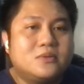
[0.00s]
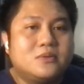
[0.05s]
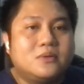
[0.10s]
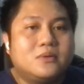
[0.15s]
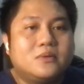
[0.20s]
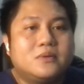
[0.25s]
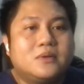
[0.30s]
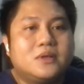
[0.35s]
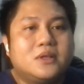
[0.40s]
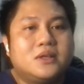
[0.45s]

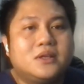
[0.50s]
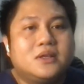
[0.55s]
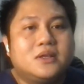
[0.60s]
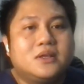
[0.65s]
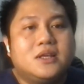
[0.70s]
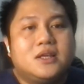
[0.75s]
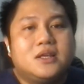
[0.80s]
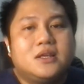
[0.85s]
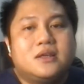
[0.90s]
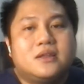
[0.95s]
So
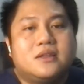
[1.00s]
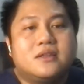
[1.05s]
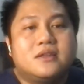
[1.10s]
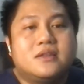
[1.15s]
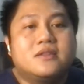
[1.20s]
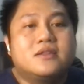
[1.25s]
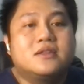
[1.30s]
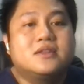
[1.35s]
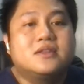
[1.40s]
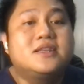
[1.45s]

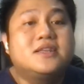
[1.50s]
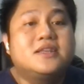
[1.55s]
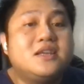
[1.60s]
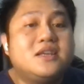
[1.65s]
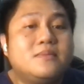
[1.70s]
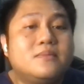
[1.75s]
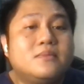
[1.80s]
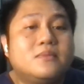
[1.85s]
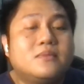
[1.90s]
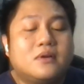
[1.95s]

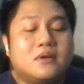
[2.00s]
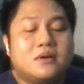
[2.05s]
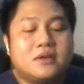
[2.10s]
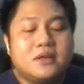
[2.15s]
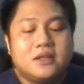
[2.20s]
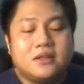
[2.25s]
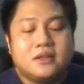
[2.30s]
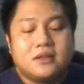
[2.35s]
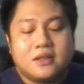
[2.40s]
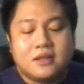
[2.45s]
the
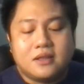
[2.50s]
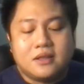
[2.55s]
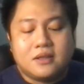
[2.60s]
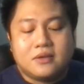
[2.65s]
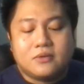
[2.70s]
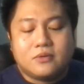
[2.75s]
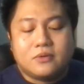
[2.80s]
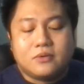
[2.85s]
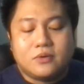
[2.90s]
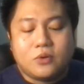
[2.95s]
team in
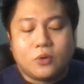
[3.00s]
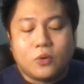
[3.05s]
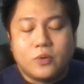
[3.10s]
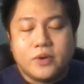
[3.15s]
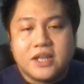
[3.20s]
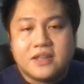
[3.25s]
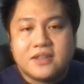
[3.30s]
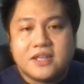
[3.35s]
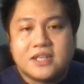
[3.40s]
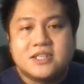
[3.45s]

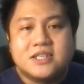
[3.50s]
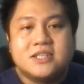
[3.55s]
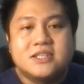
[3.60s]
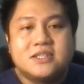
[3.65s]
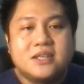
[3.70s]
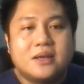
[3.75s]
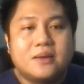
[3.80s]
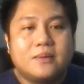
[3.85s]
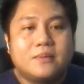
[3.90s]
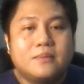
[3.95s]
owning
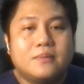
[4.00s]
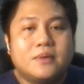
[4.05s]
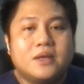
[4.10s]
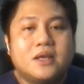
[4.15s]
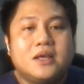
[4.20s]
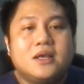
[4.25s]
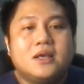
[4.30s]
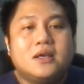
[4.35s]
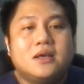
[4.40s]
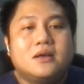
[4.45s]
that
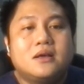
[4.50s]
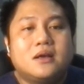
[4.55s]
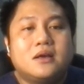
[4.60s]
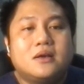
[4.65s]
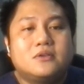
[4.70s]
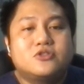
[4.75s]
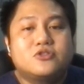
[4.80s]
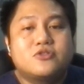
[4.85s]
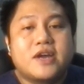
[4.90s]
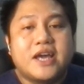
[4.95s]
system
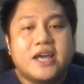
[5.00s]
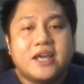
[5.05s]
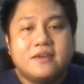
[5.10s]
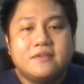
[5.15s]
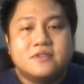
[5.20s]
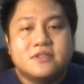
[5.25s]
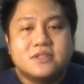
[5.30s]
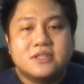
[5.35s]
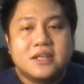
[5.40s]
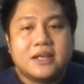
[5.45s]

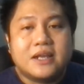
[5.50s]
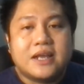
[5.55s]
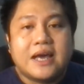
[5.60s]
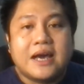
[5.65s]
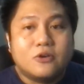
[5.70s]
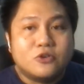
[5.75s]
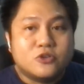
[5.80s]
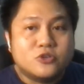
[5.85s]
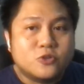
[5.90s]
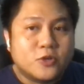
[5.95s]

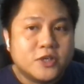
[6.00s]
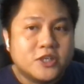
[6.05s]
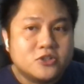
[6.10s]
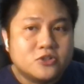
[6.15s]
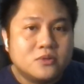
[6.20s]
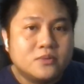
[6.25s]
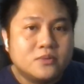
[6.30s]
drives like how